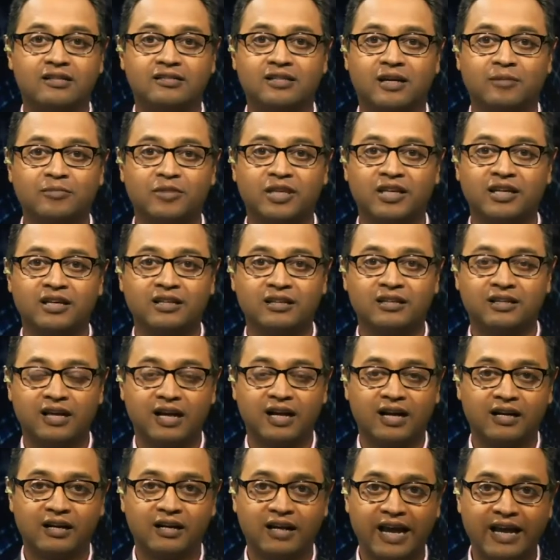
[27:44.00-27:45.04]
something
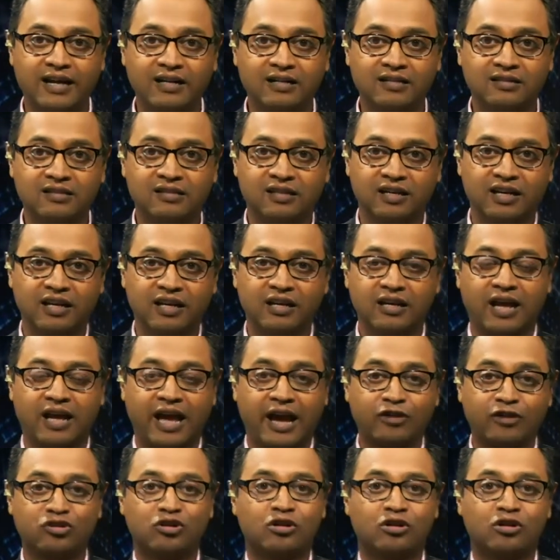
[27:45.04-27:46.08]
that ends in
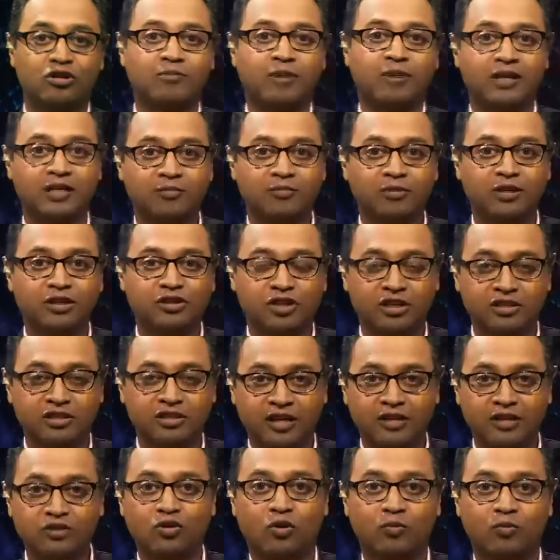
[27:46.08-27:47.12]
actual money being changed
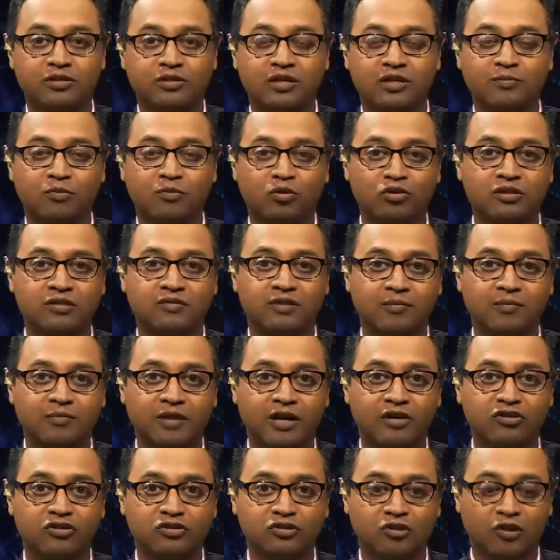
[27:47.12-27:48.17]
hands. So obviously most of them
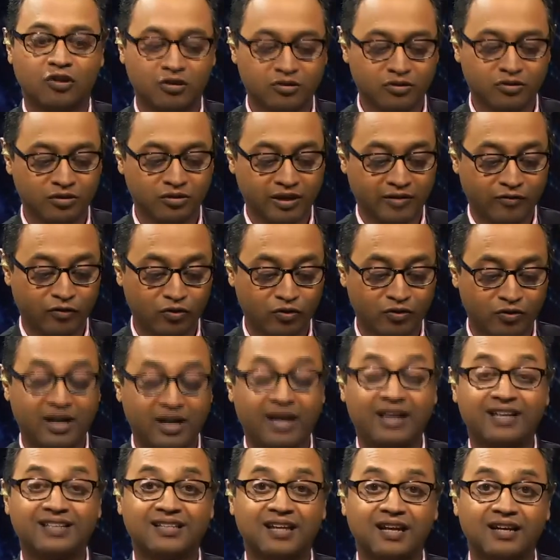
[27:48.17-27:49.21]
get resolved. So therefore, to that
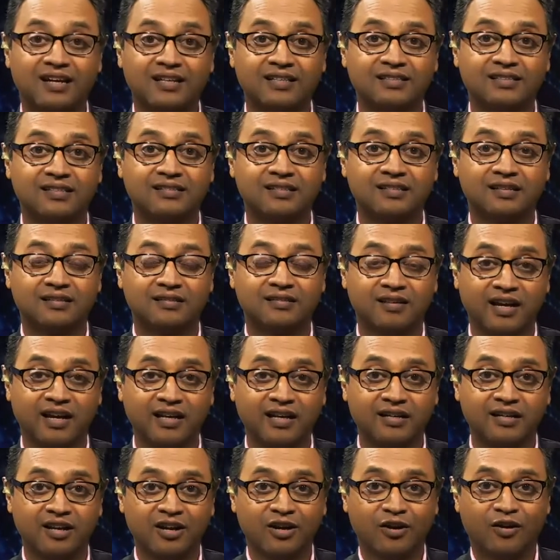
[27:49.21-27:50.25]
extent, is this a threat
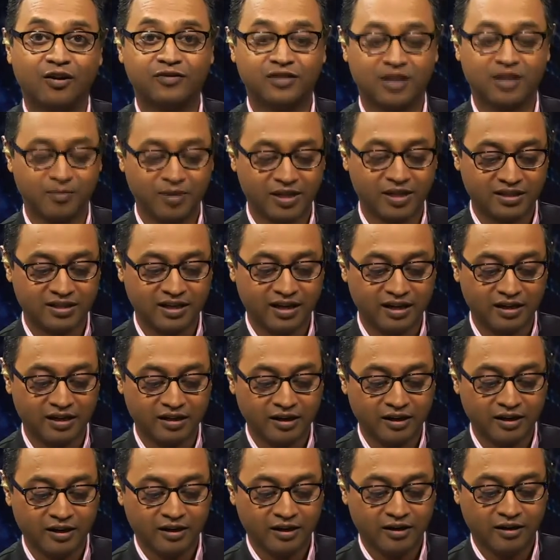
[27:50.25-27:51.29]
of some
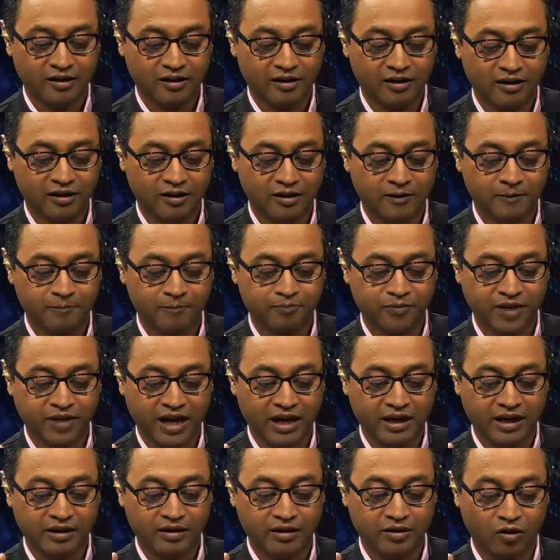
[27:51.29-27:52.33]
extent?
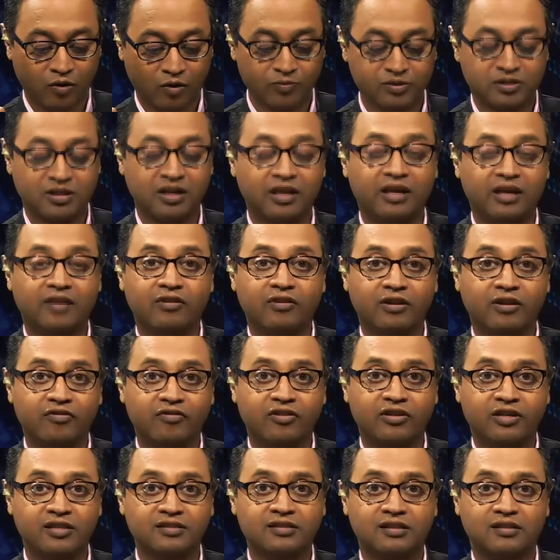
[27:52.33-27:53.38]
And obviously, even if
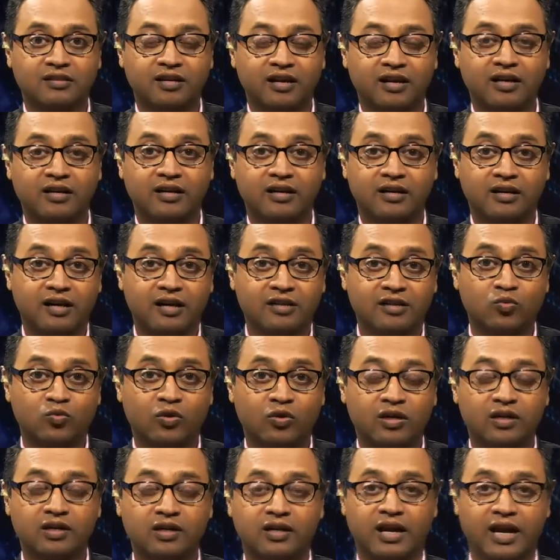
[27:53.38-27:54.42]
it is a threat, it does
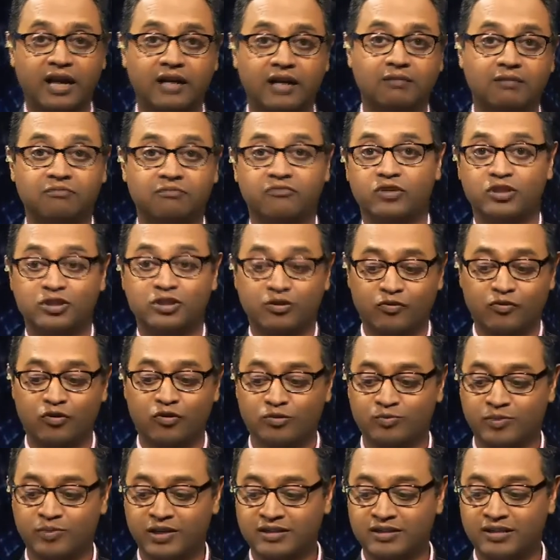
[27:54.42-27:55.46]
work, and which of
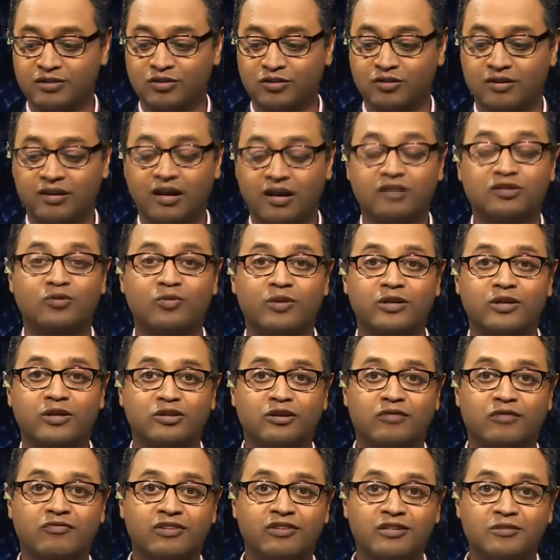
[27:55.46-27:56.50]
course brings us to the larger
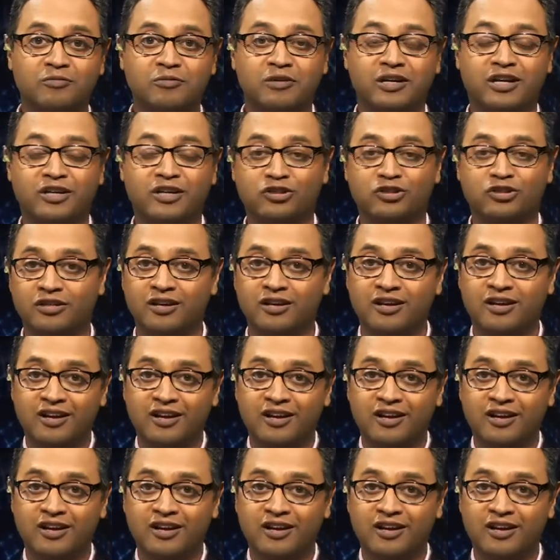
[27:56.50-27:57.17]
question of intimidation,